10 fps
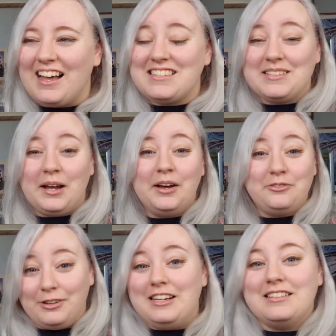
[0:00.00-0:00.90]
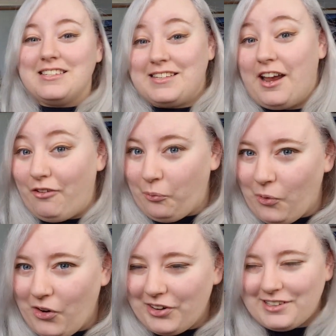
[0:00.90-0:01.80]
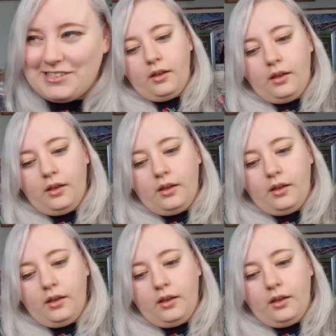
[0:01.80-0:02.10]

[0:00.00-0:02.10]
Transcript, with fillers: started reading Sarah Waters.